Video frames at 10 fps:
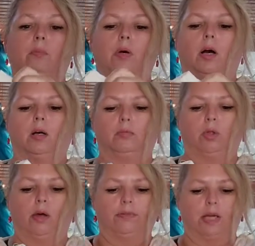from um,
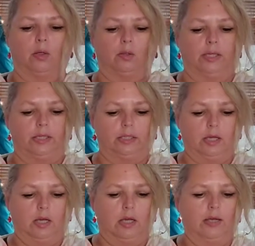Loft Outlet.
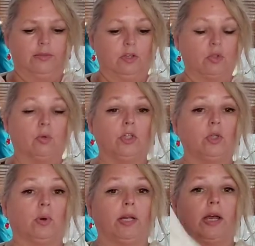These are only
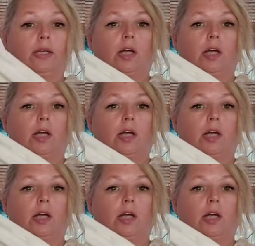$29.